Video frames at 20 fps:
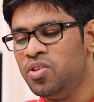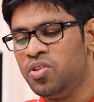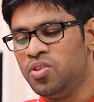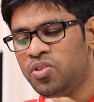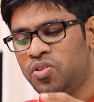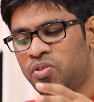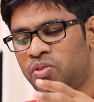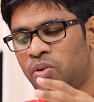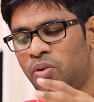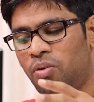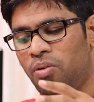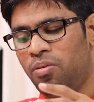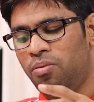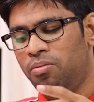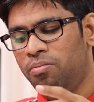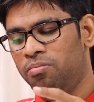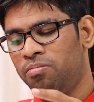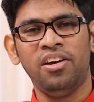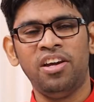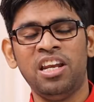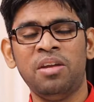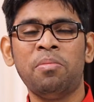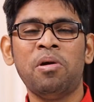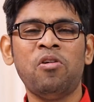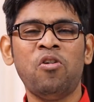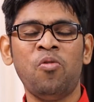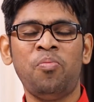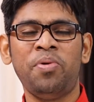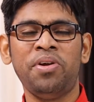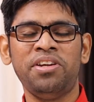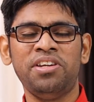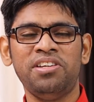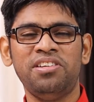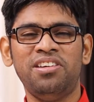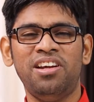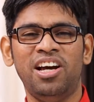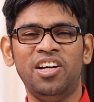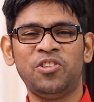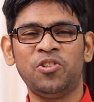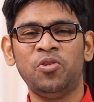So in my
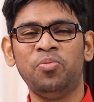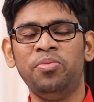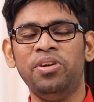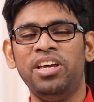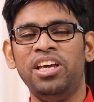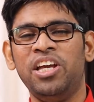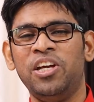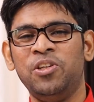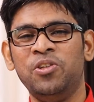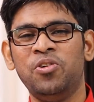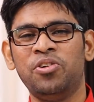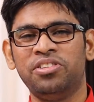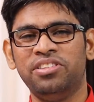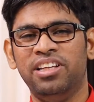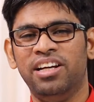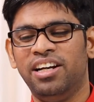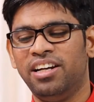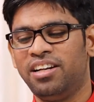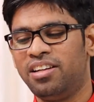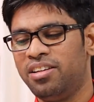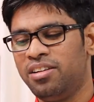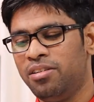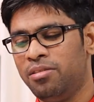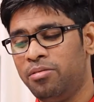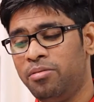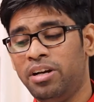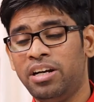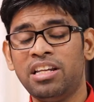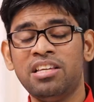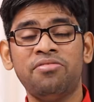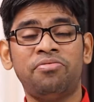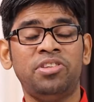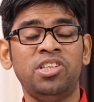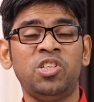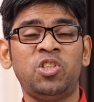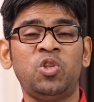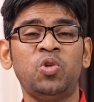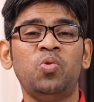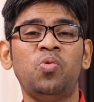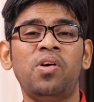opinion, I should be ignored that. But if the
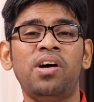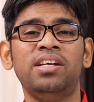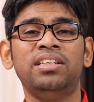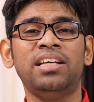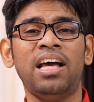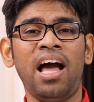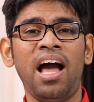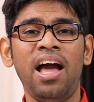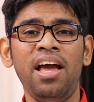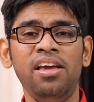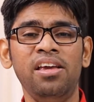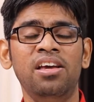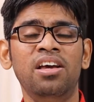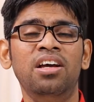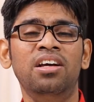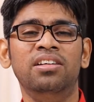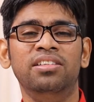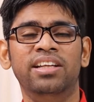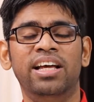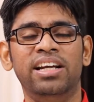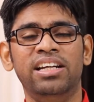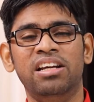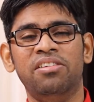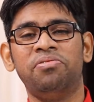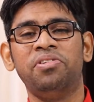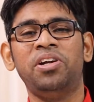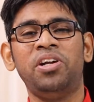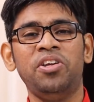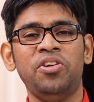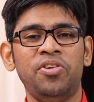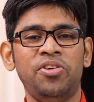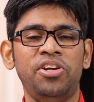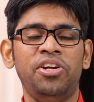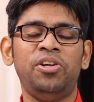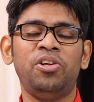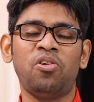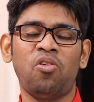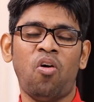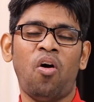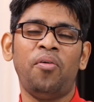issue was high, then definitely you need
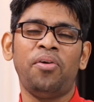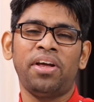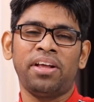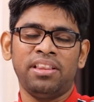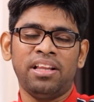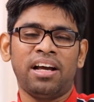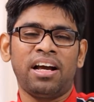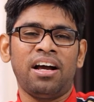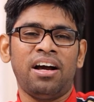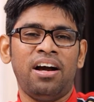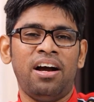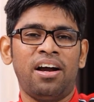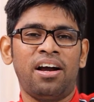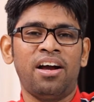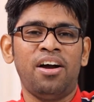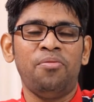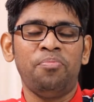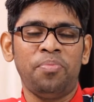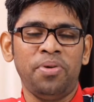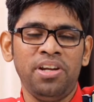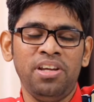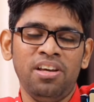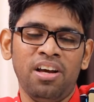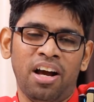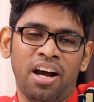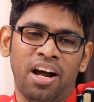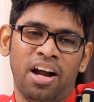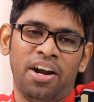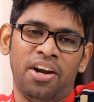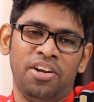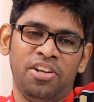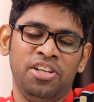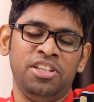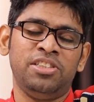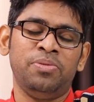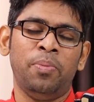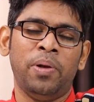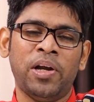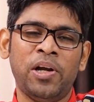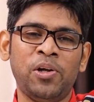to contact the car company, and it's
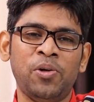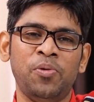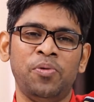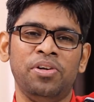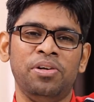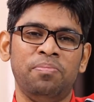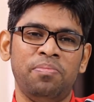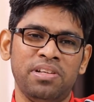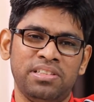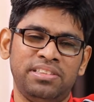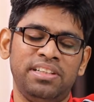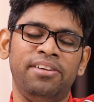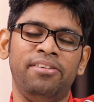better to replace the